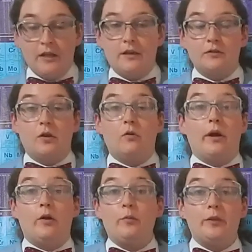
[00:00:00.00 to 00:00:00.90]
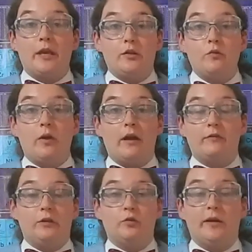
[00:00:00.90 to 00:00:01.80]
So I hope that you have
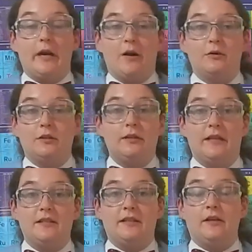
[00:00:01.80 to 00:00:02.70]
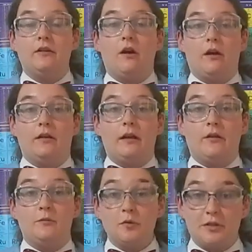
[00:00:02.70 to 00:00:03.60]
enjoyed our little lesson here on
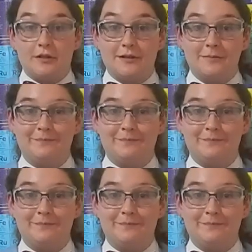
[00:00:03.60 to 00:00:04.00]
osmosis.